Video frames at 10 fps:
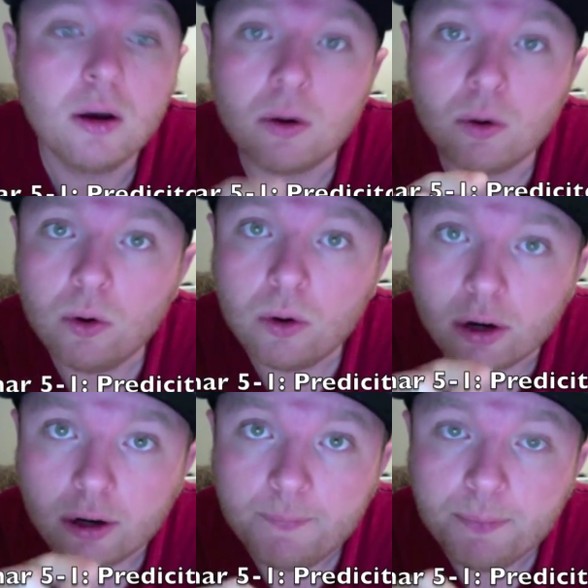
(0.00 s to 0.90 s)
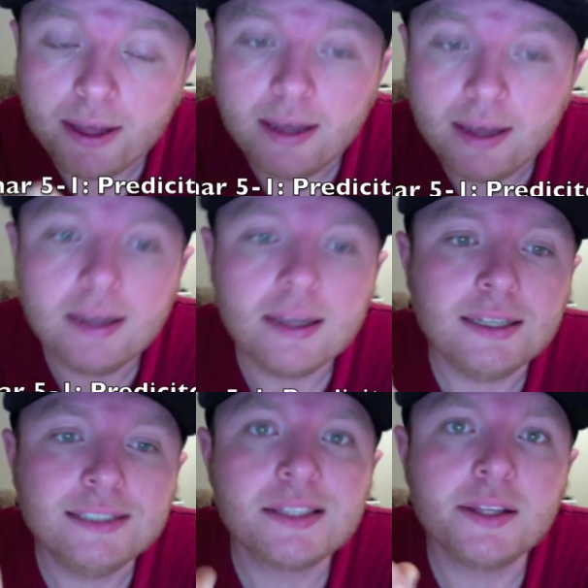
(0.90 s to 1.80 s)
or
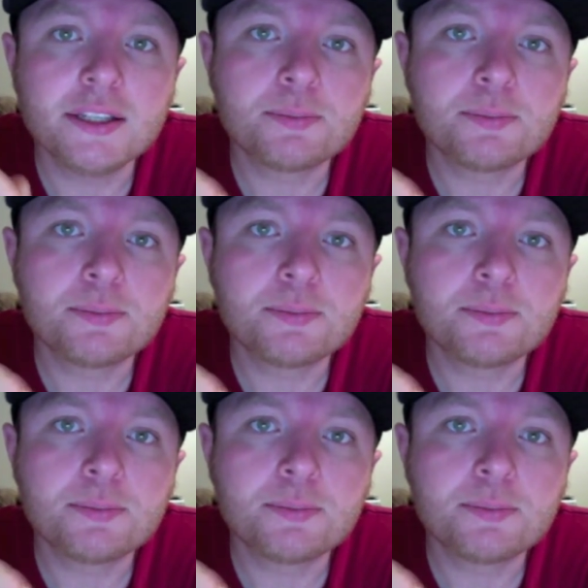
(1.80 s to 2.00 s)
is this